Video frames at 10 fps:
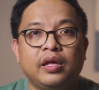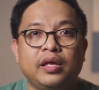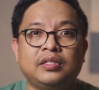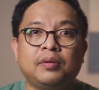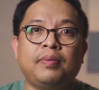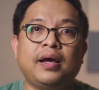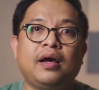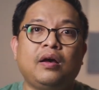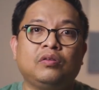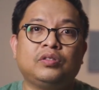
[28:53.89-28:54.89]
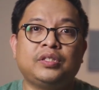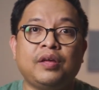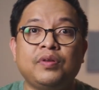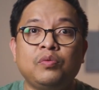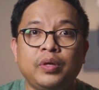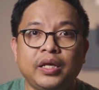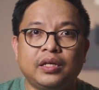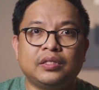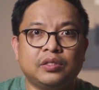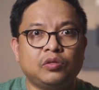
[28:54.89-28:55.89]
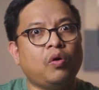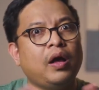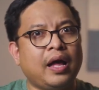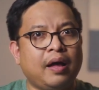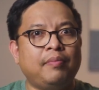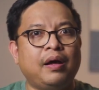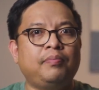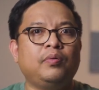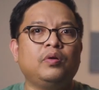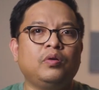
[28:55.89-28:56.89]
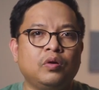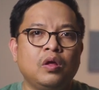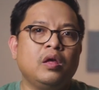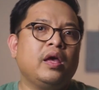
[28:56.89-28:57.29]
is about 7 weeks. So, ang haba po, no?